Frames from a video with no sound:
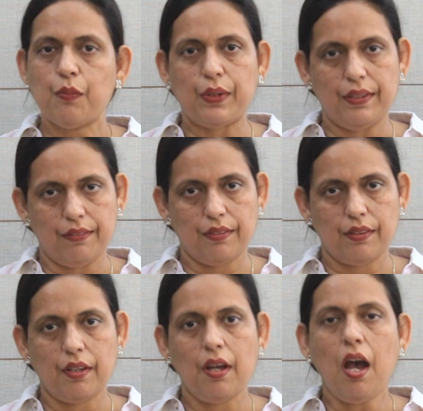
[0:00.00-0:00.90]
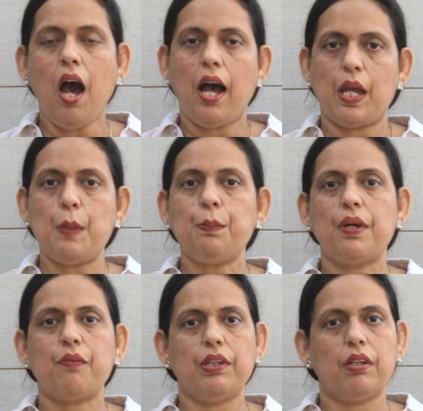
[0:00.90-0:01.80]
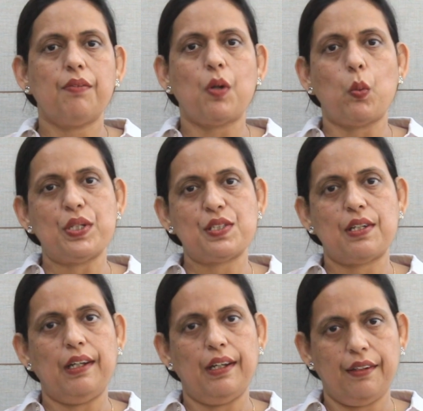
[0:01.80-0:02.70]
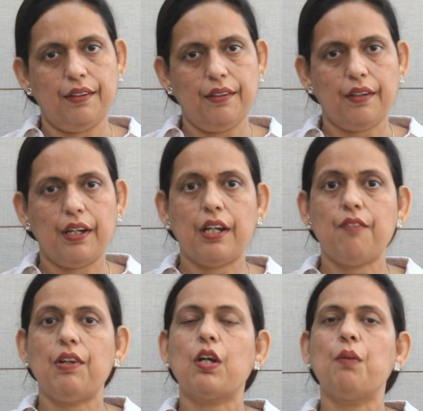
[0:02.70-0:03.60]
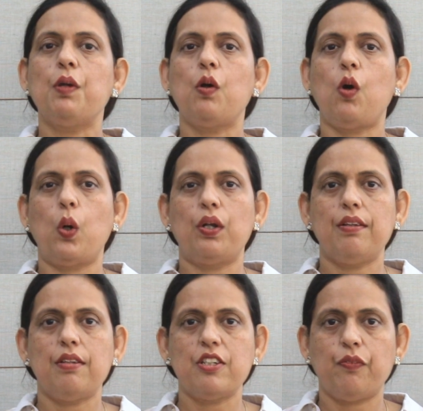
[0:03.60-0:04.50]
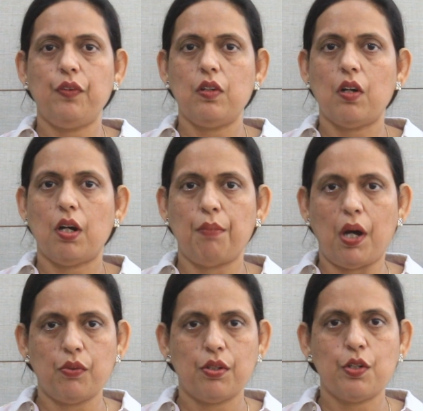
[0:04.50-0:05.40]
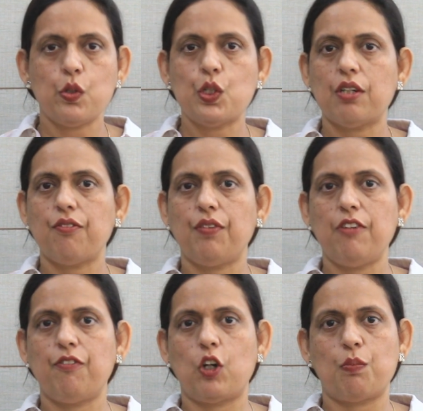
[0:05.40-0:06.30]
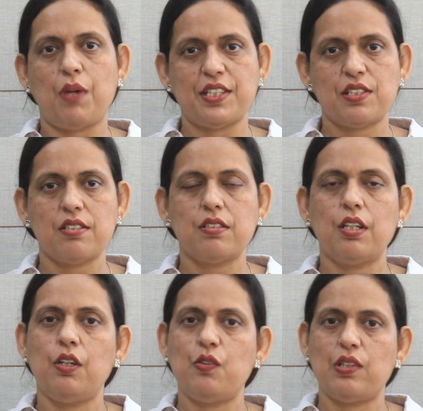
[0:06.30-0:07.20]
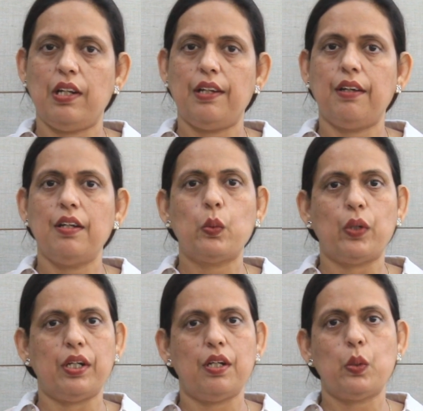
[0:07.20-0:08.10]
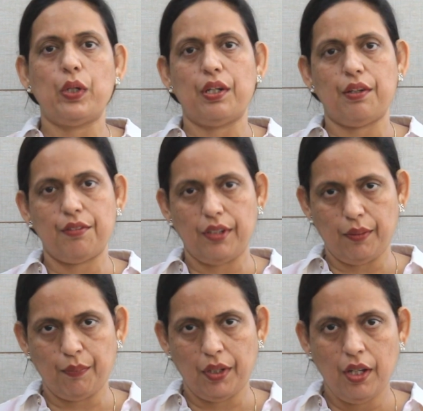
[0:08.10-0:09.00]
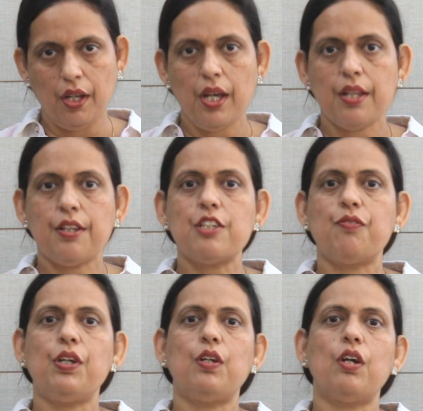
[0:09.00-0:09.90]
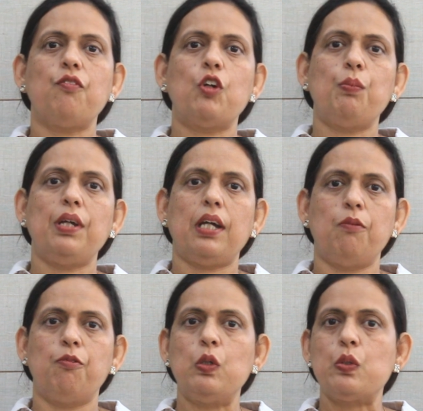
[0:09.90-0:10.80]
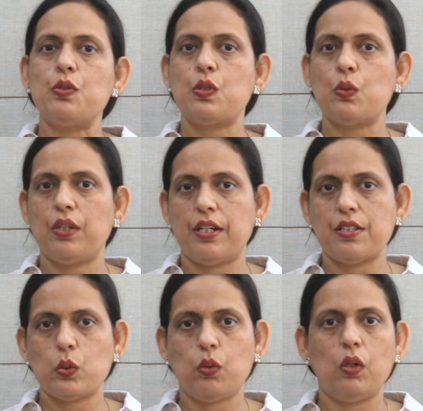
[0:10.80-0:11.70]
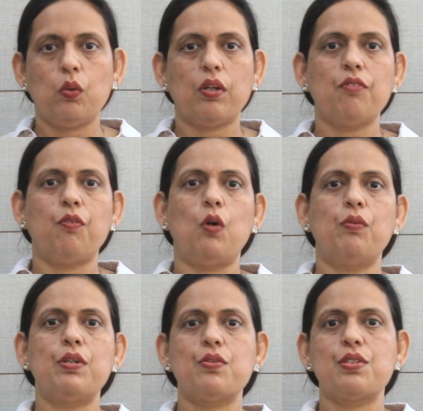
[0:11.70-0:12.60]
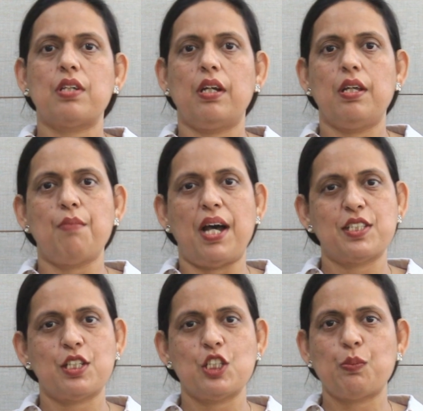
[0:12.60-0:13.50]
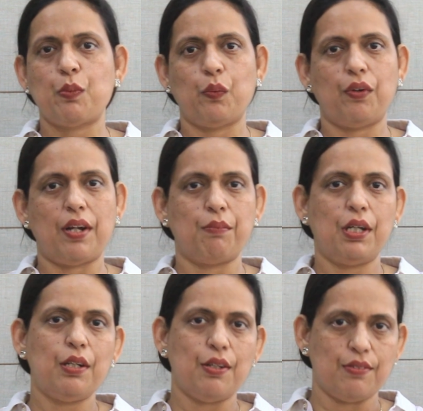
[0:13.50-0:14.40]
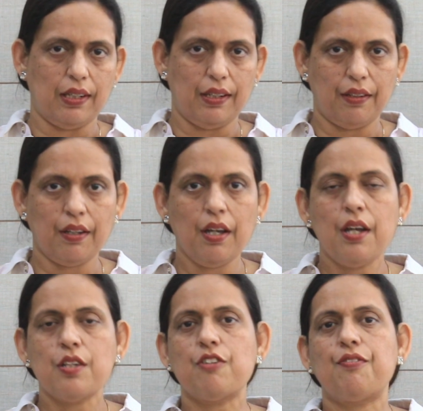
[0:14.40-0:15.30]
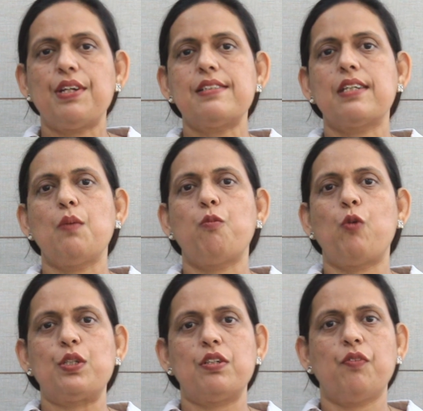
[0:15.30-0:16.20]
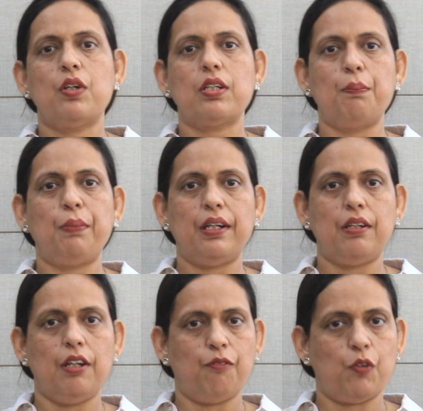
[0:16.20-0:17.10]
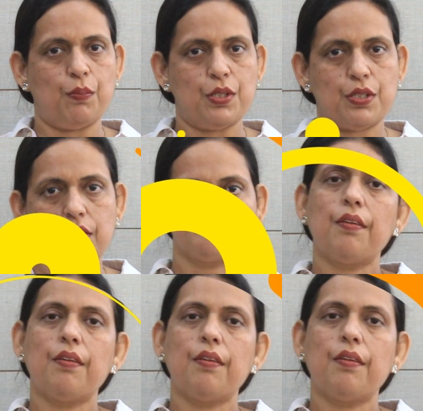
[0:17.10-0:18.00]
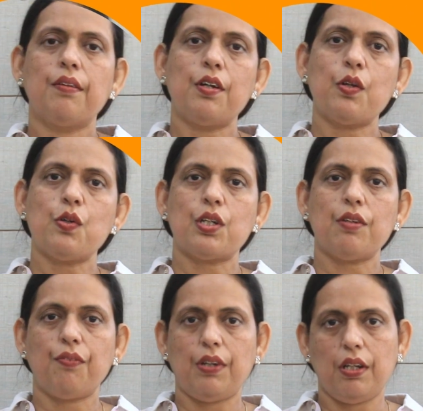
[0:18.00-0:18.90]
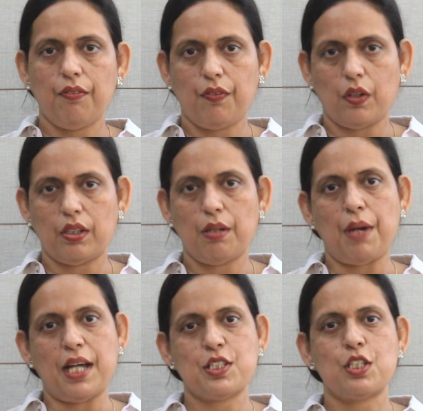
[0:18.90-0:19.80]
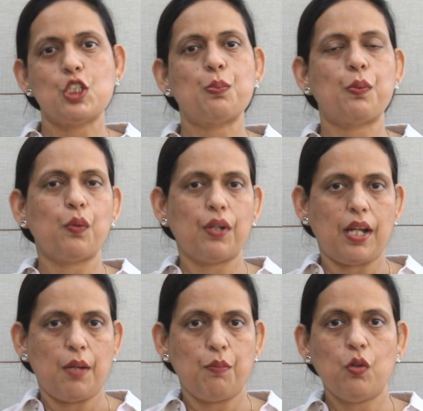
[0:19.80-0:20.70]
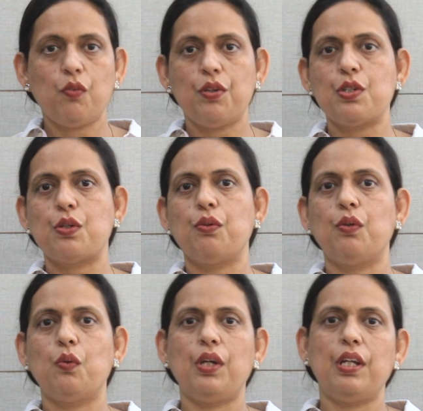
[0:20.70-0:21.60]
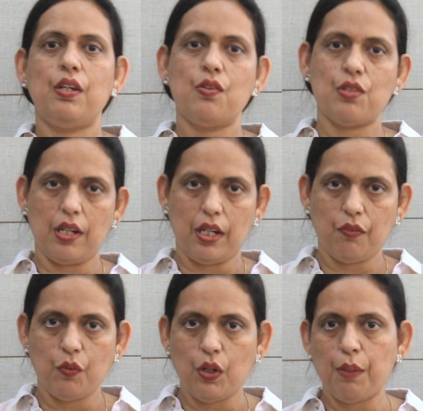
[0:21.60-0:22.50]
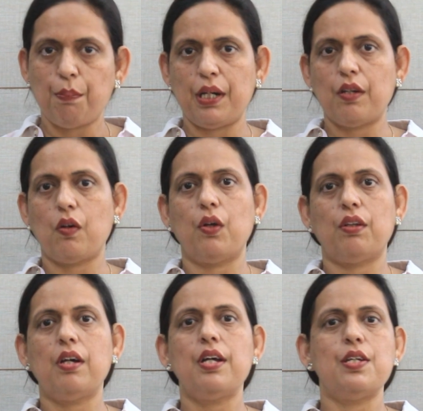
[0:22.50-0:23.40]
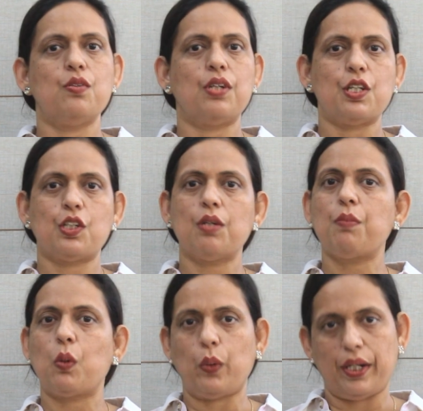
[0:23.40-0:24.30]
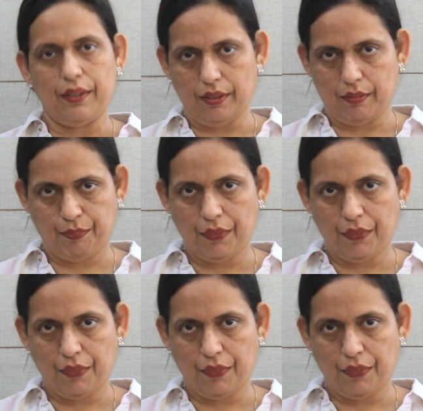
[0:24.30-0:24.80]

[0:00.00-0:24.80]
friends, I am Parvinder West Highlander and I welcome you all in this video about tuition fee for Masters in New Zealand in 2023. This video would be helpful to students who are looking forward to study Masters program in New Zealand. So friends keep watching for complete information. The tuition fee for the Masters program you wish to do in New Zealand would depend on the education provider.